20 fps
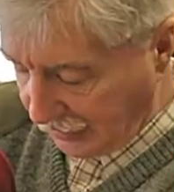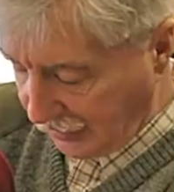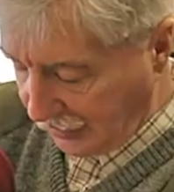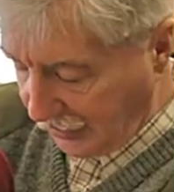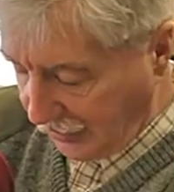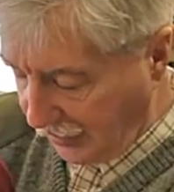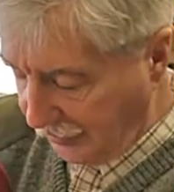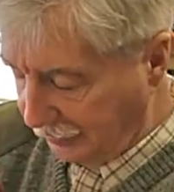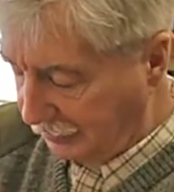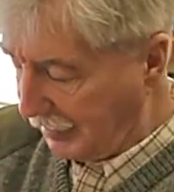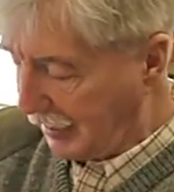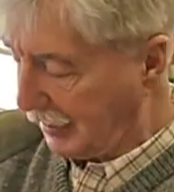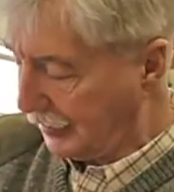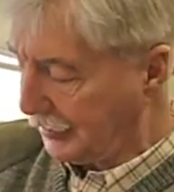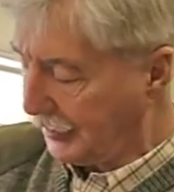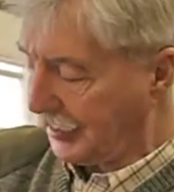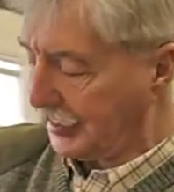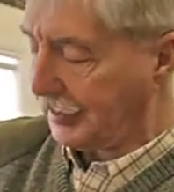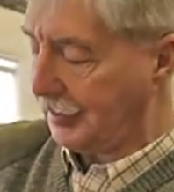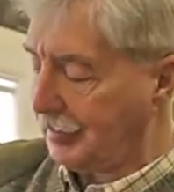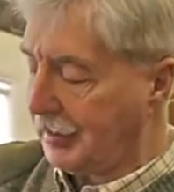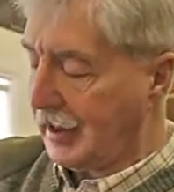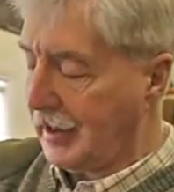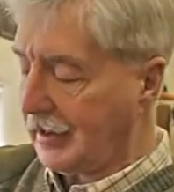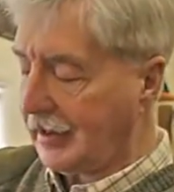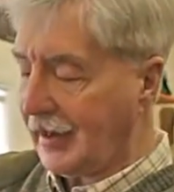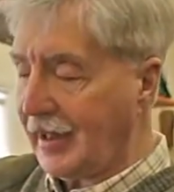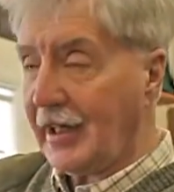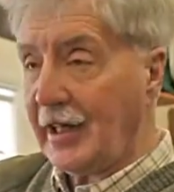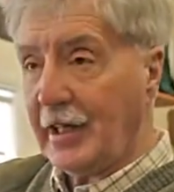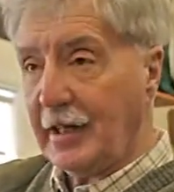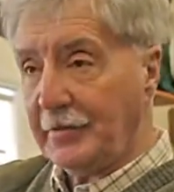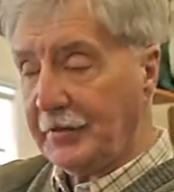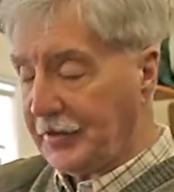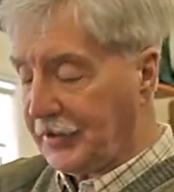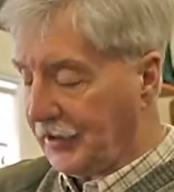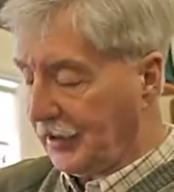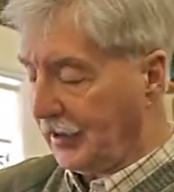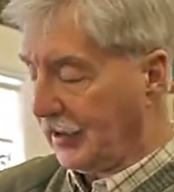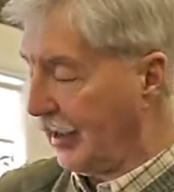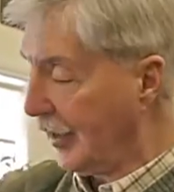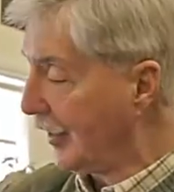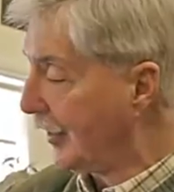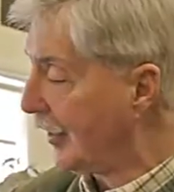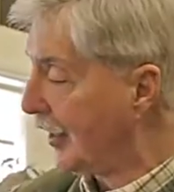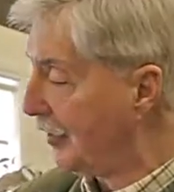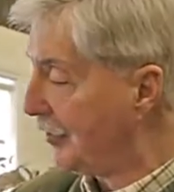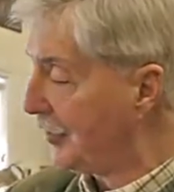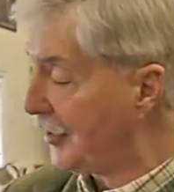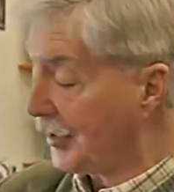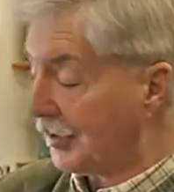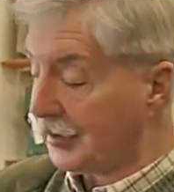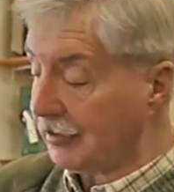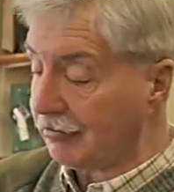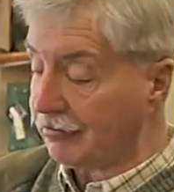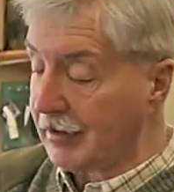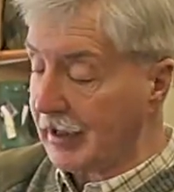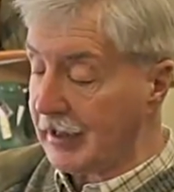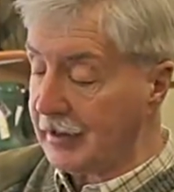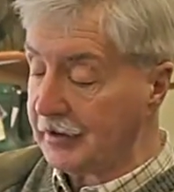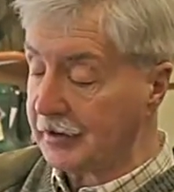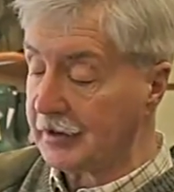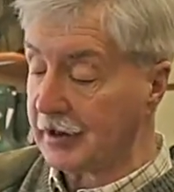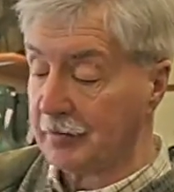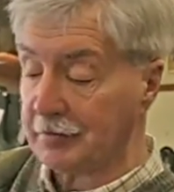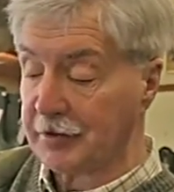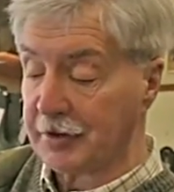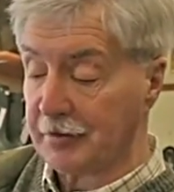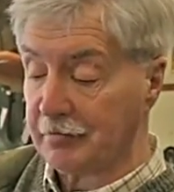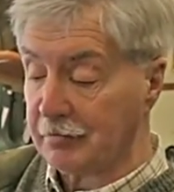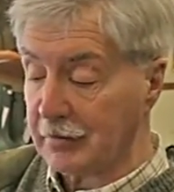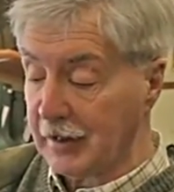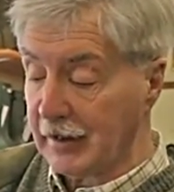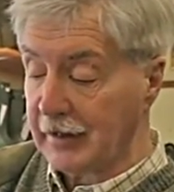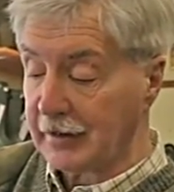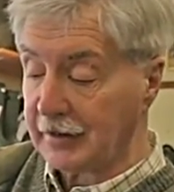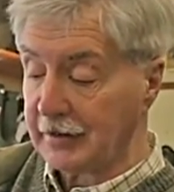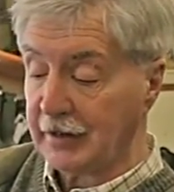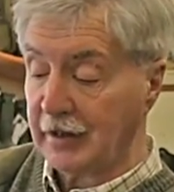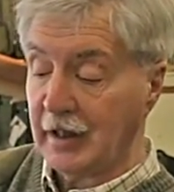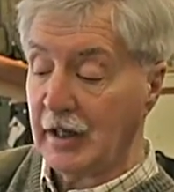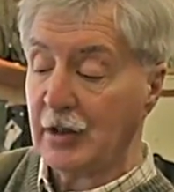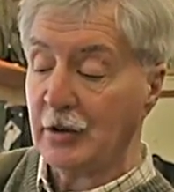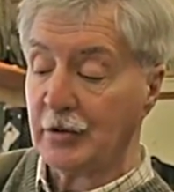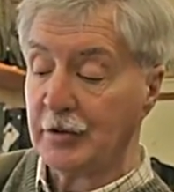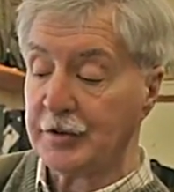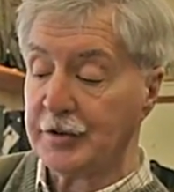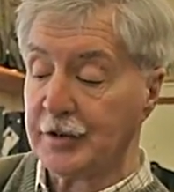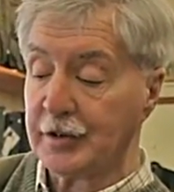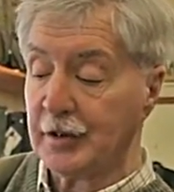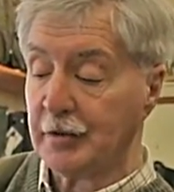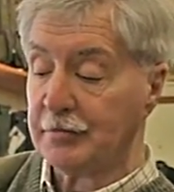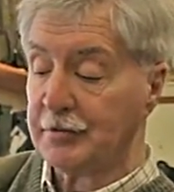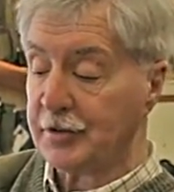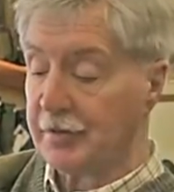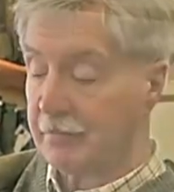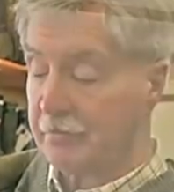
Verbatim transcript: half belt at the back, ever so light, comes in the red, comes in black, also comes